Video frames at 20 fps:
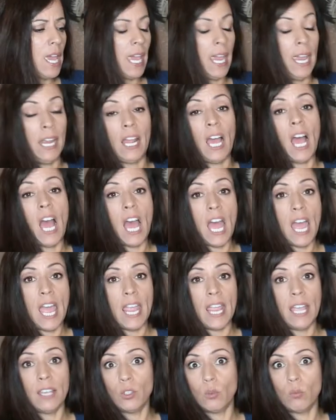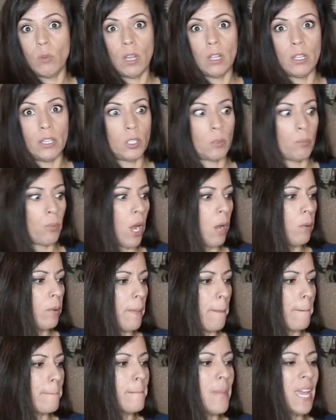And I, as well as
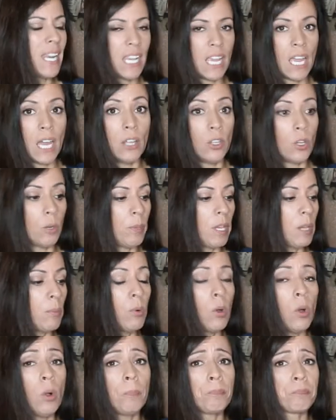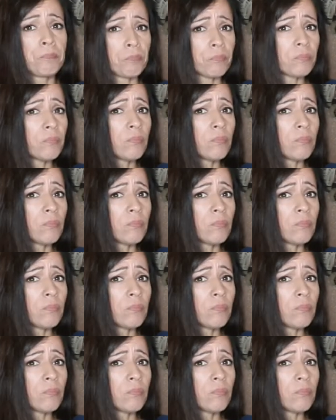probably many other people,